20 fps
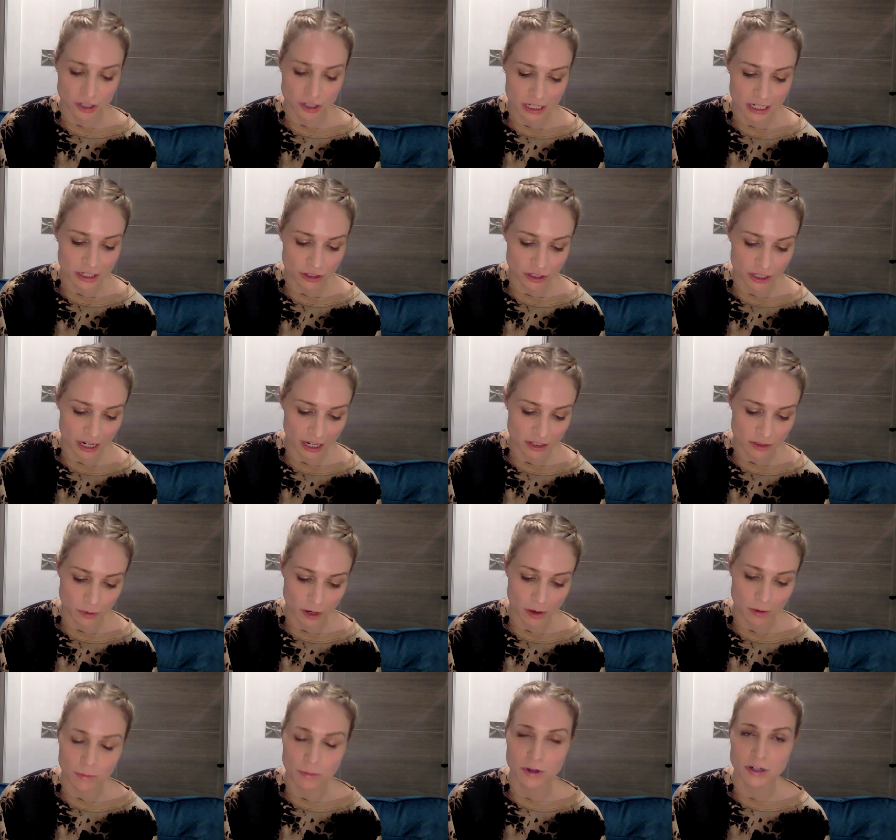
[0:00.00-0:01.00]
She literally gets
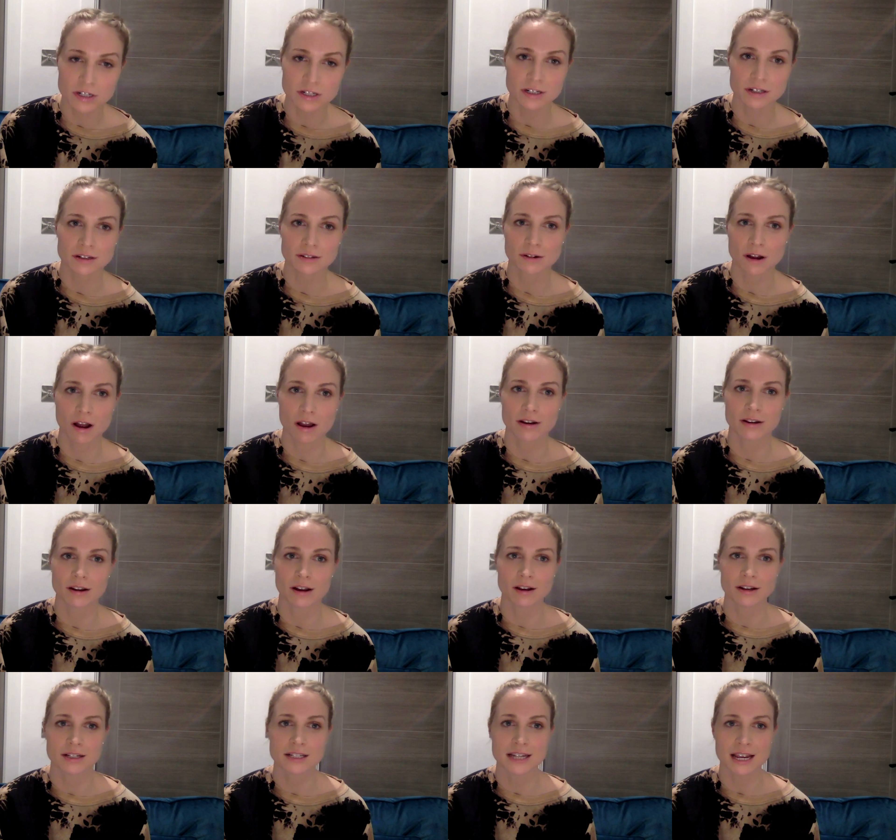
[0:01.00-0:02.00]
away with murder on
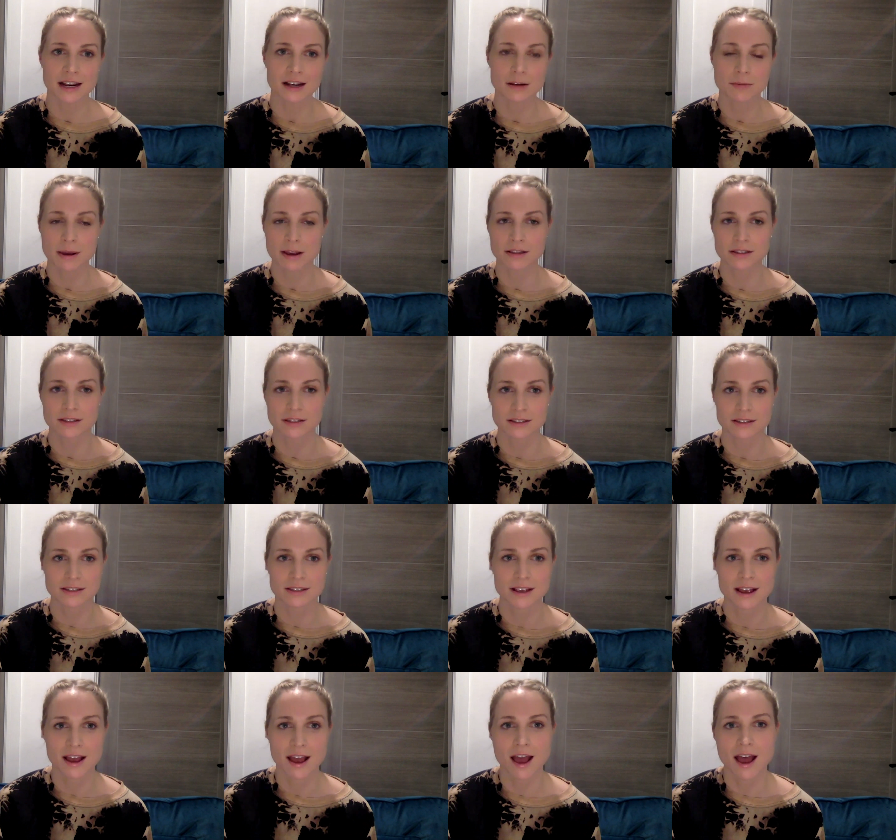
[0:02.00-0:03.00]
a daily
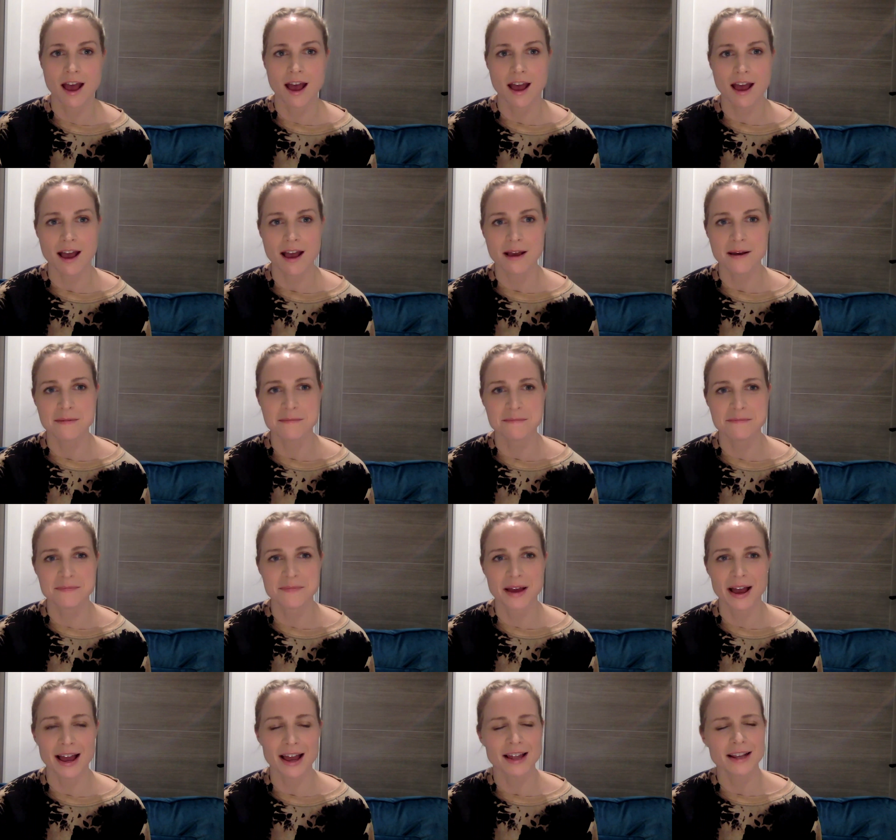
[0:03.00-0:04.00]
basis, and
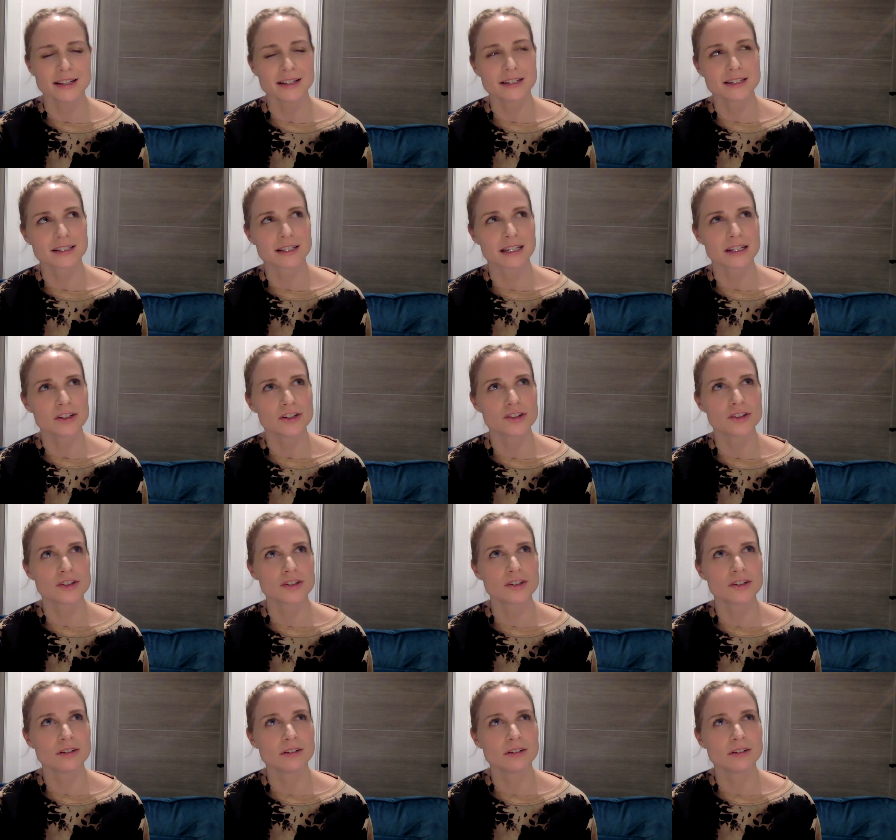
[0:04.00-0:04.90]
can